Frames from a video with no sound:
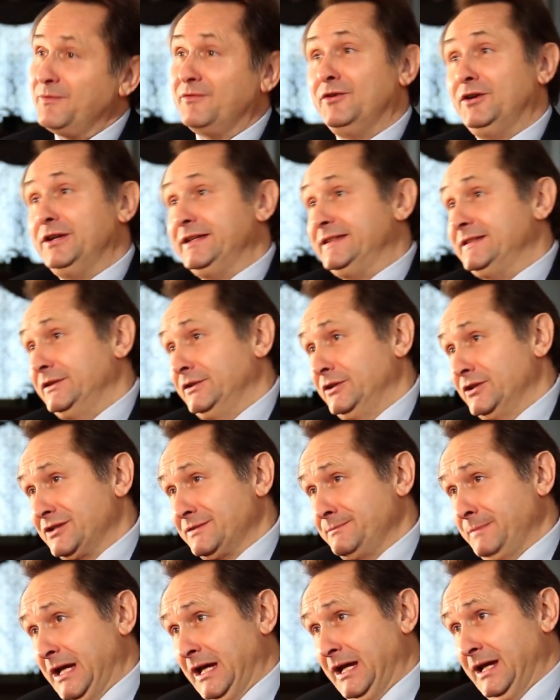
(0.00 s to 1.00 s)
I'm a very
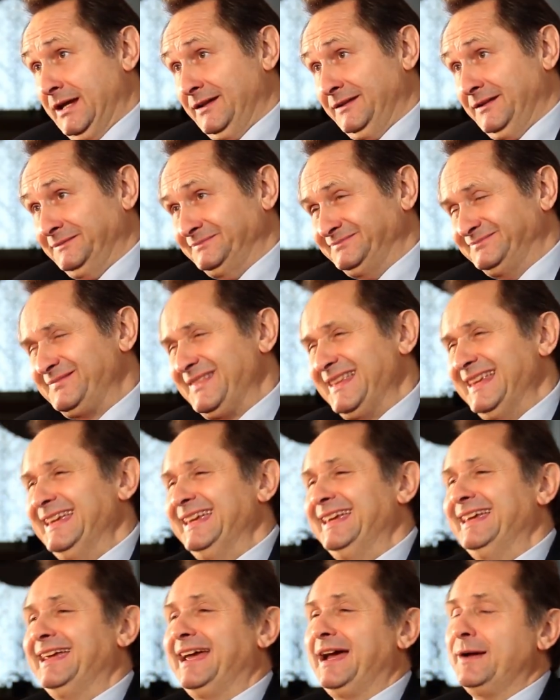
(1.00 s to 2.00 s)
serious man.
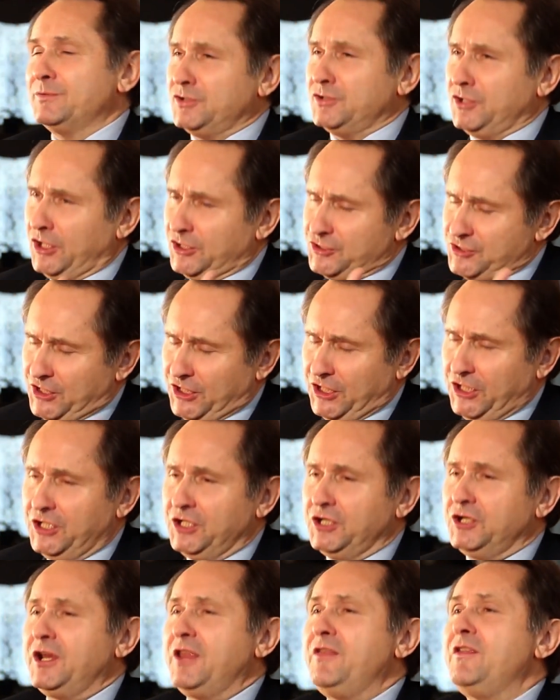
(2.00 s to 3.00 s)
I was an
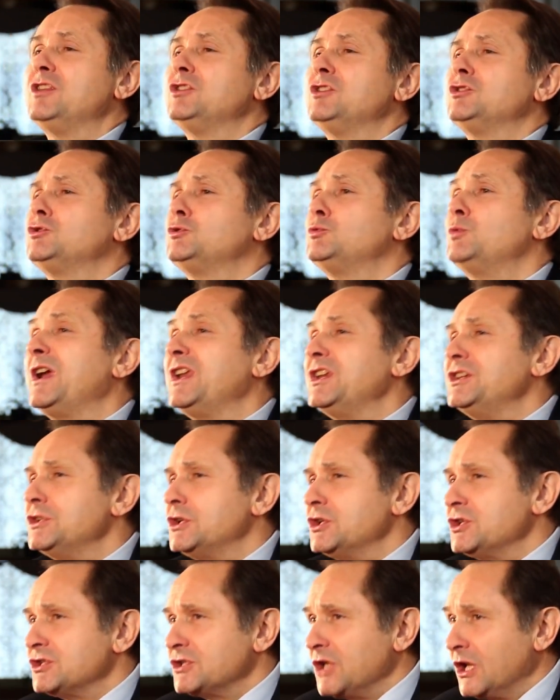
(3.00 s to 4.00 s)
engineer and then a
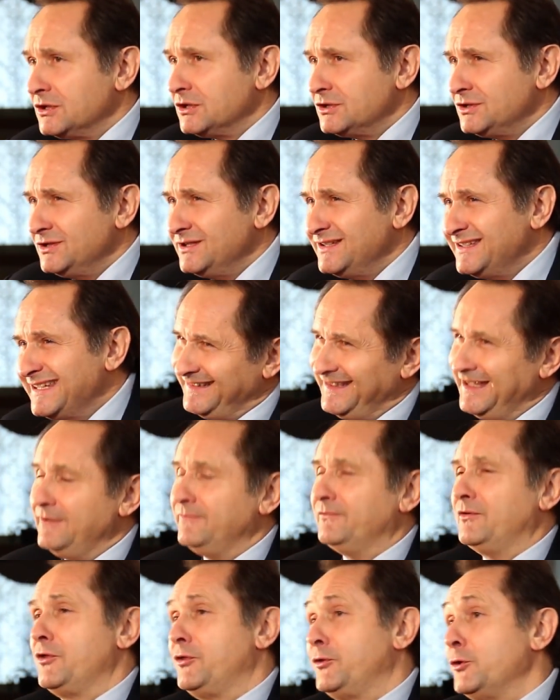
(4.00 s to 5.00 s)
strategy consultant.
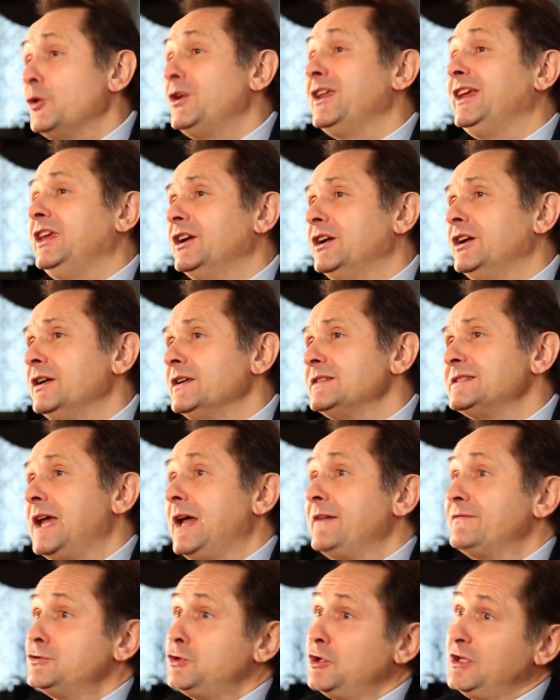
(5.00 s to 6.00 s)
For 30 years,
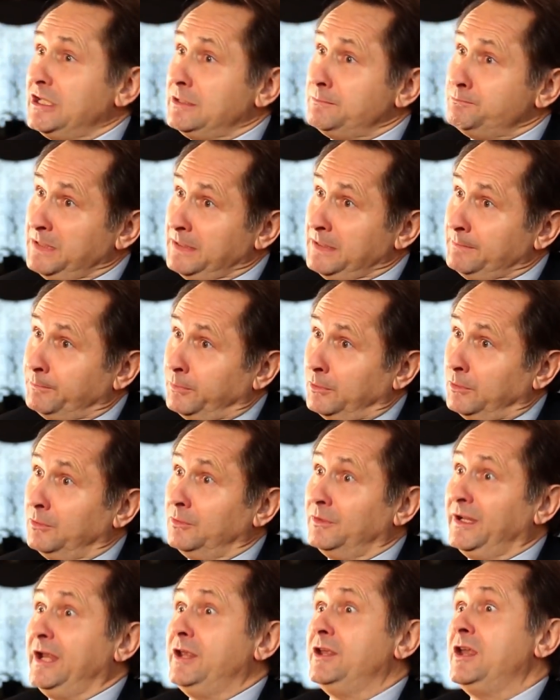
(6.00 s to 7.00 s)
I've studied
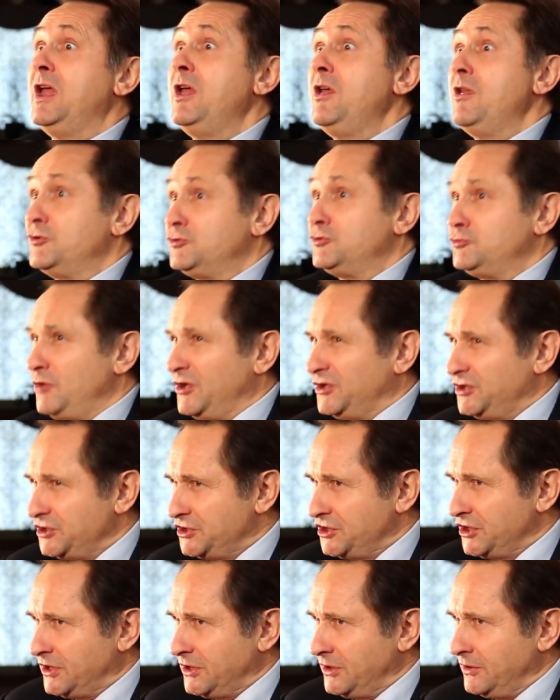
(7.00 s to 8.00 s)
people and
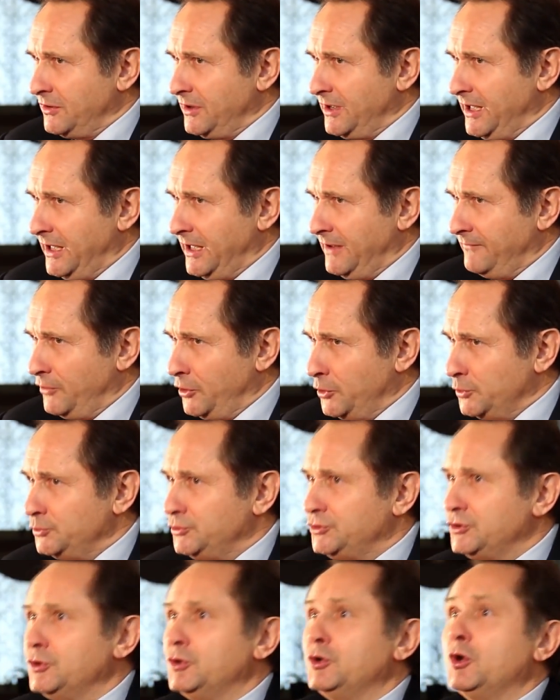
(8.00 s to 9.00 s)
strategic uh,
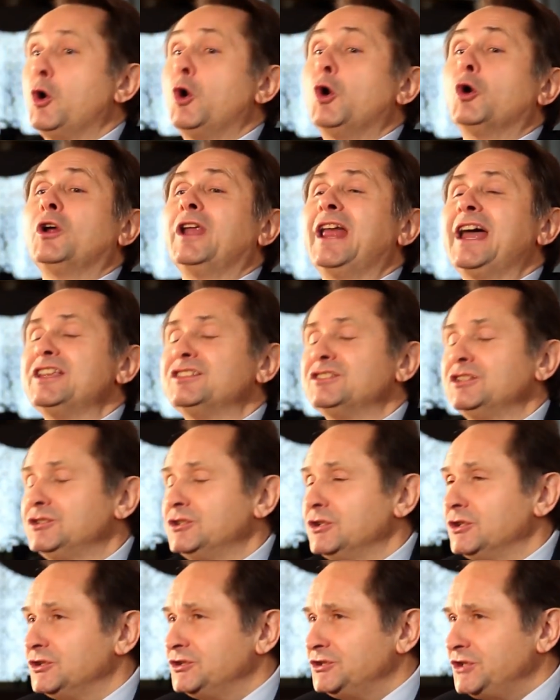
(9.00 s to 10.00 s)
evolution,
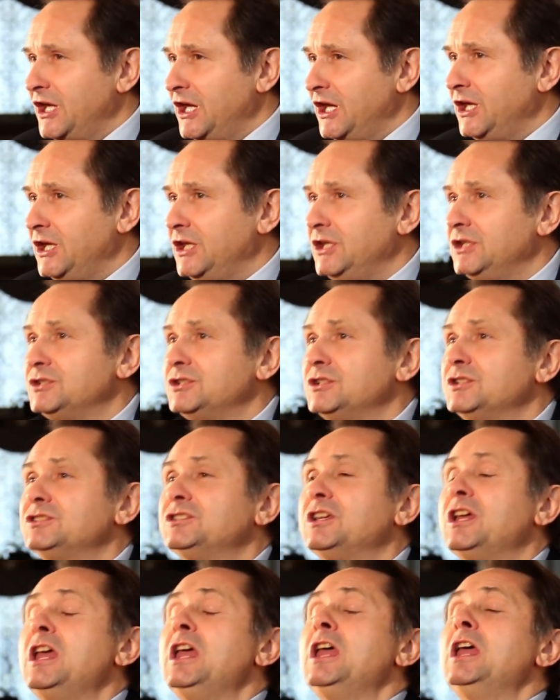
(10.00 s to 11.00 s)
organizational
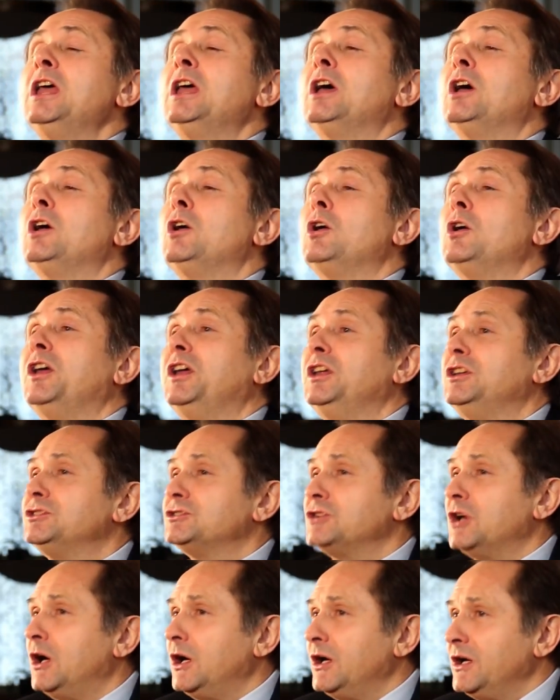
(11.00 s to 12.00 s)
changes, uh,
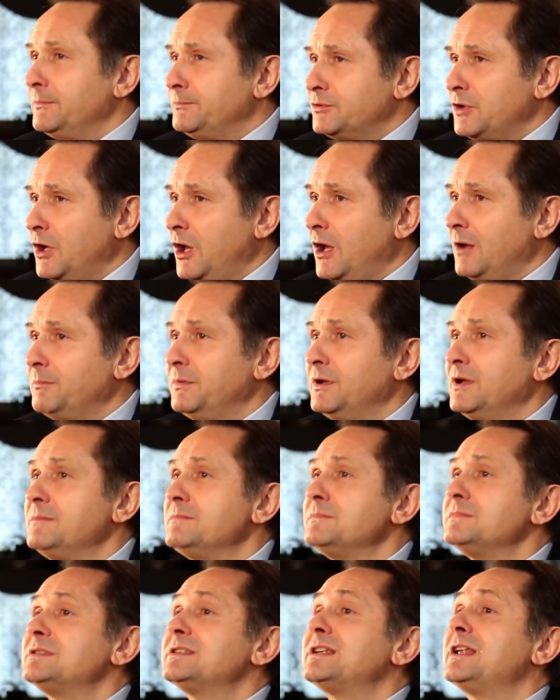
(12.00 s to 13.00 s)
HR
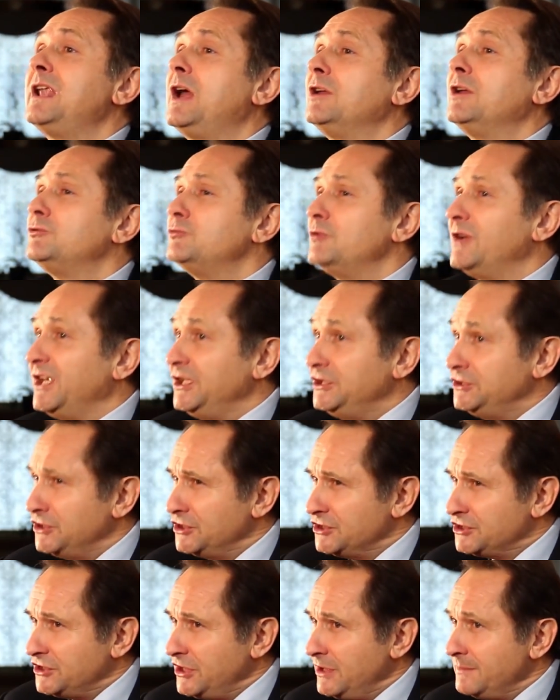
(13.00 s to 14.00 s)
problems, client
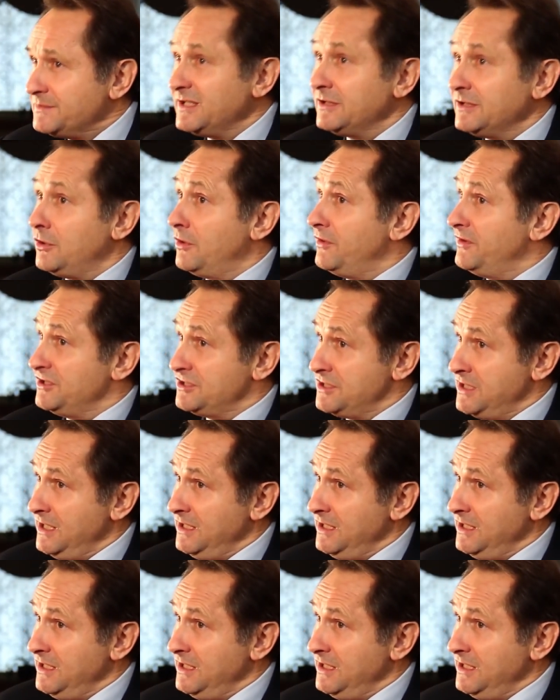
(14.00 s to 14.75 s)
relationships, and all these